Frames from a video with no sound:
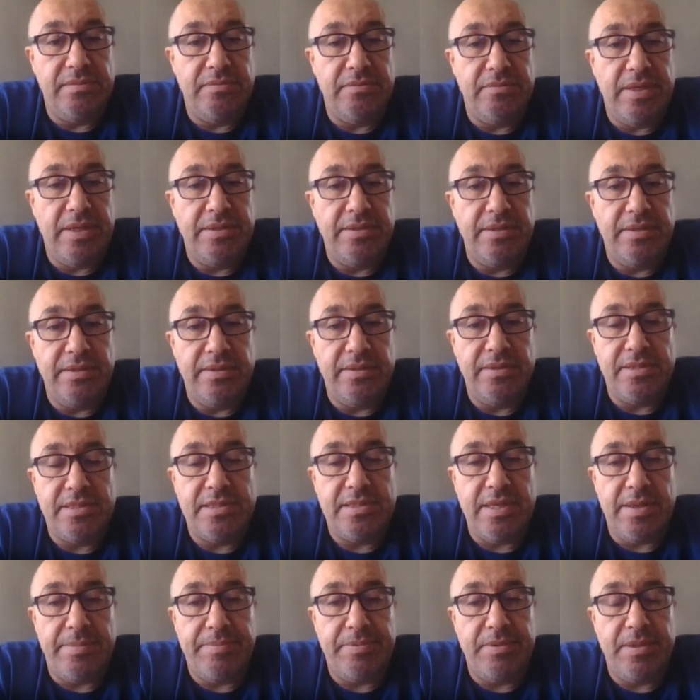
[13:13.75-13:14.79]

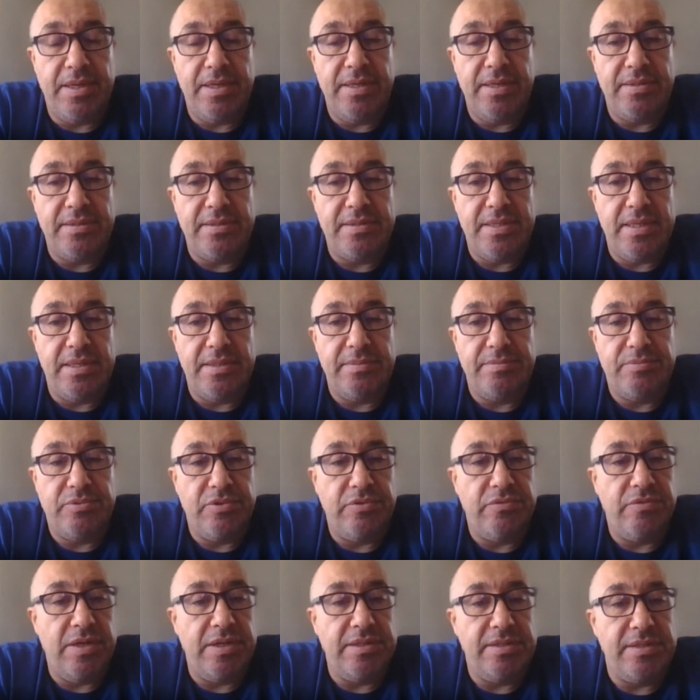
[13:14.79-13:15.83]
vendors, suppliers, and
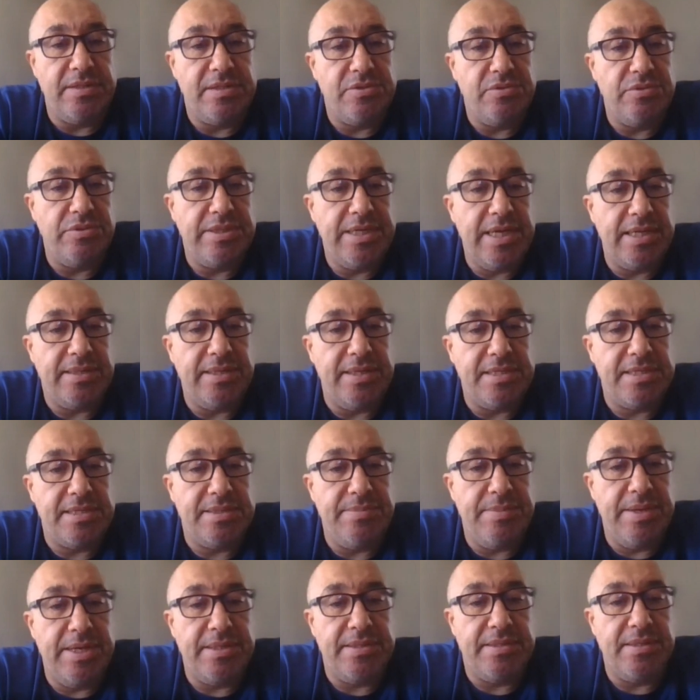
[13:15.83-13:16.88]
providers to
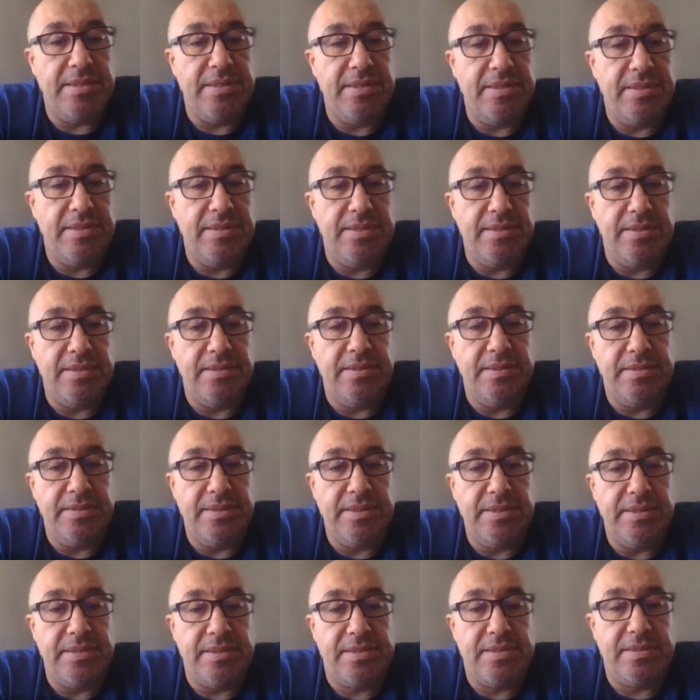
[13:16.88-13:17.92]
estimate
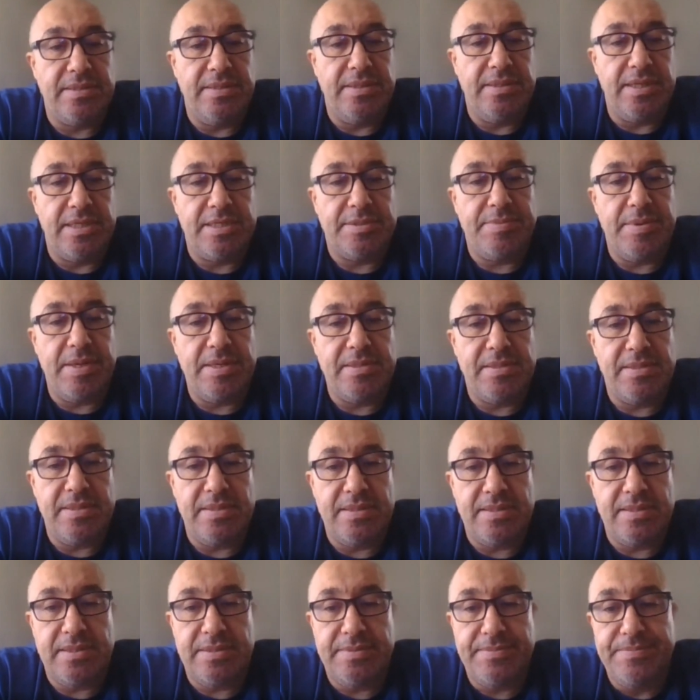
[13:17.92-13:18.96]
these
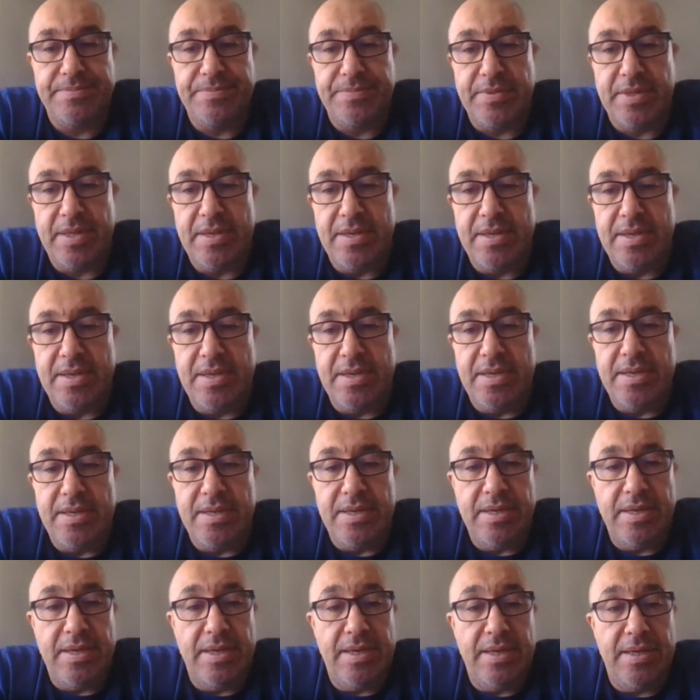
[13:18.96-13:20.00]
expenses.
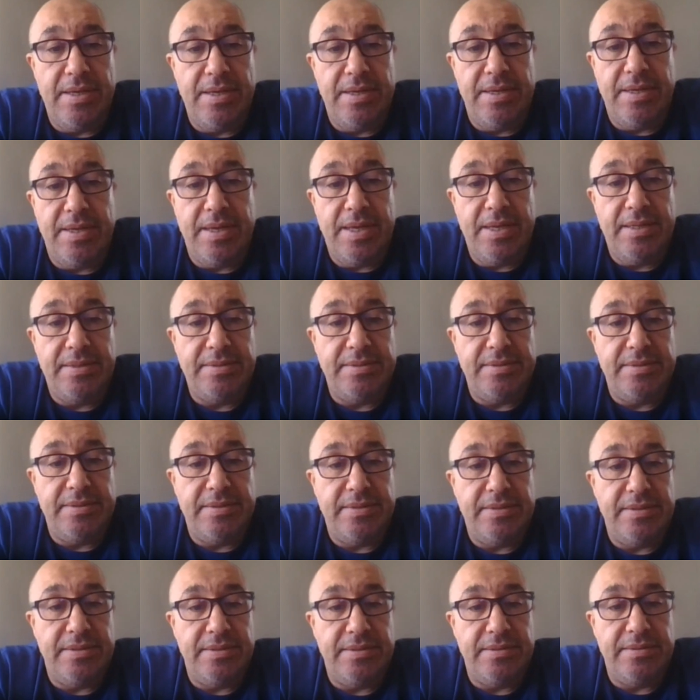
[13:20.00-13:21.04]
And
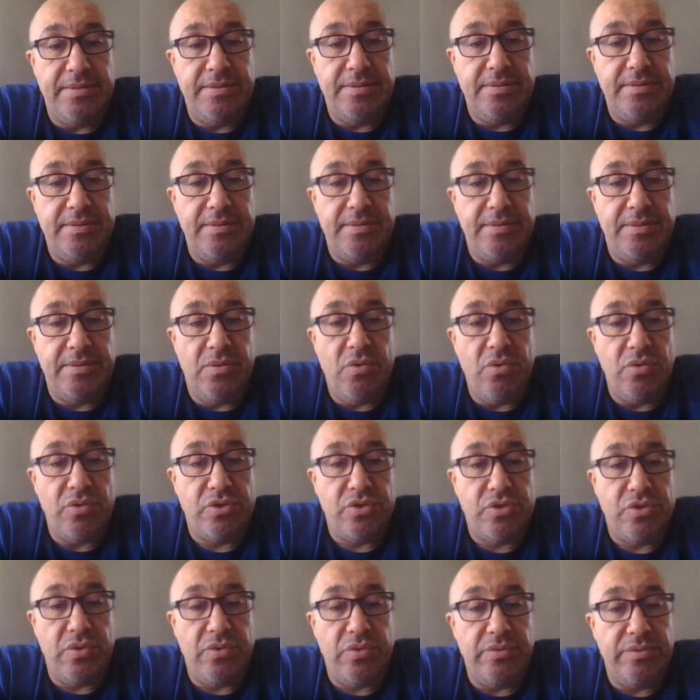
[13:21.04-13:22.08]

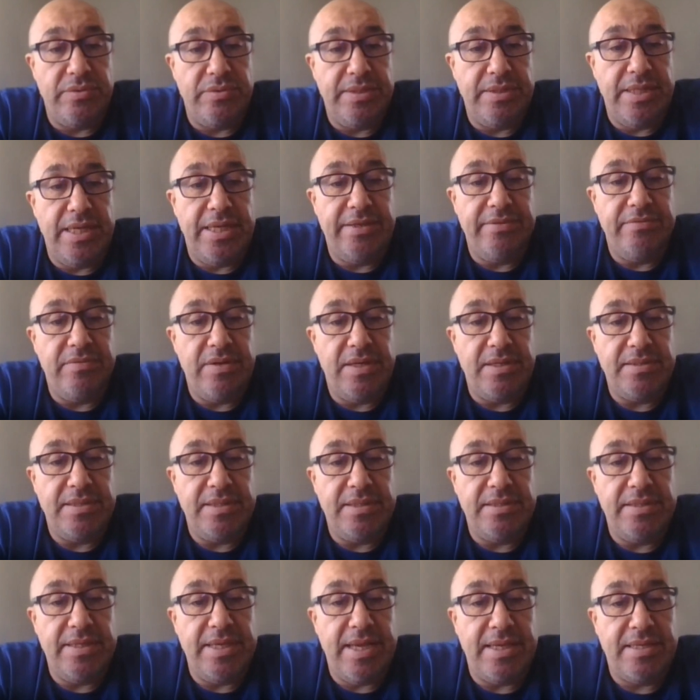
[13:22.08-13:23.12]
also
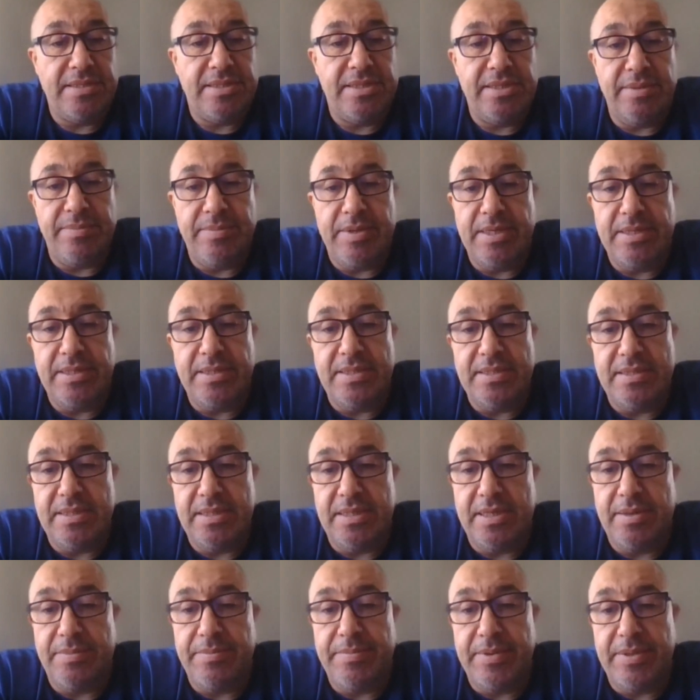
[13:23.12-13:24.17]
reinventing the extra money is the
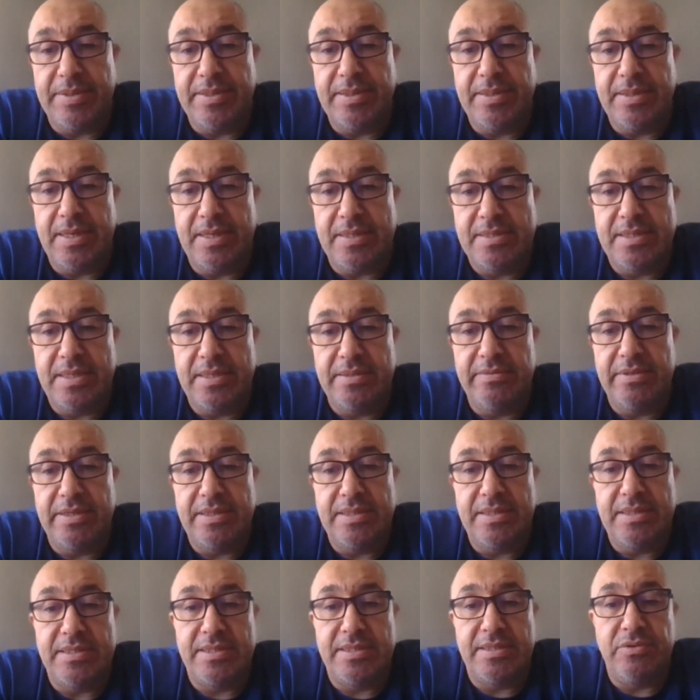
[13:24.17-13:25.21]
company
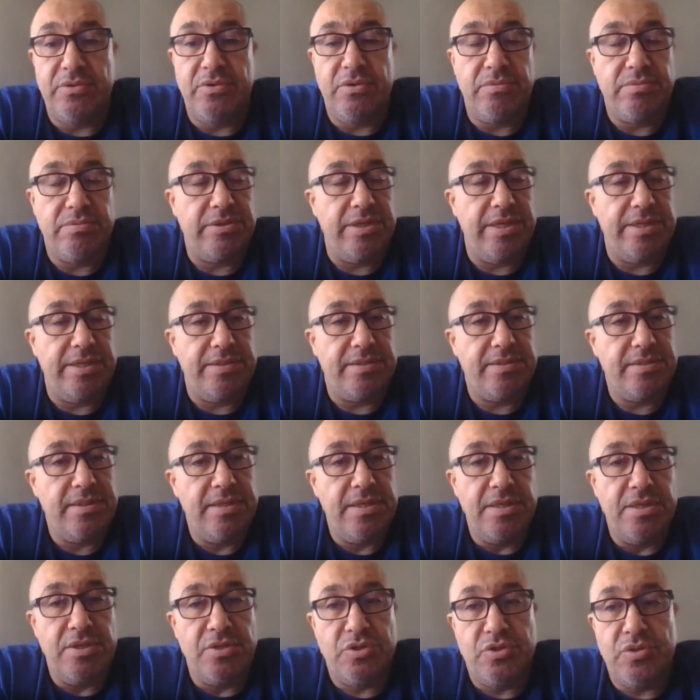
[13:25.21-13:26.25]
accelerate its growth rate.
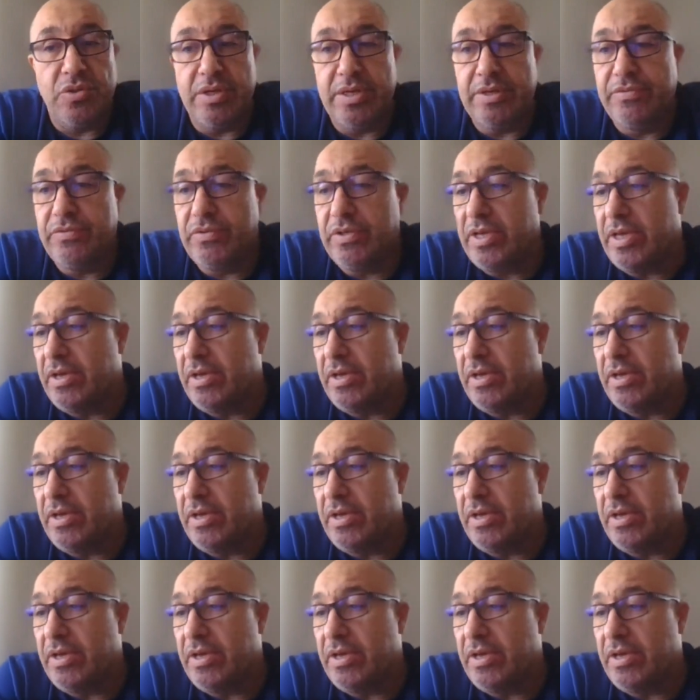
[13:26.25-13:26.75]
So if you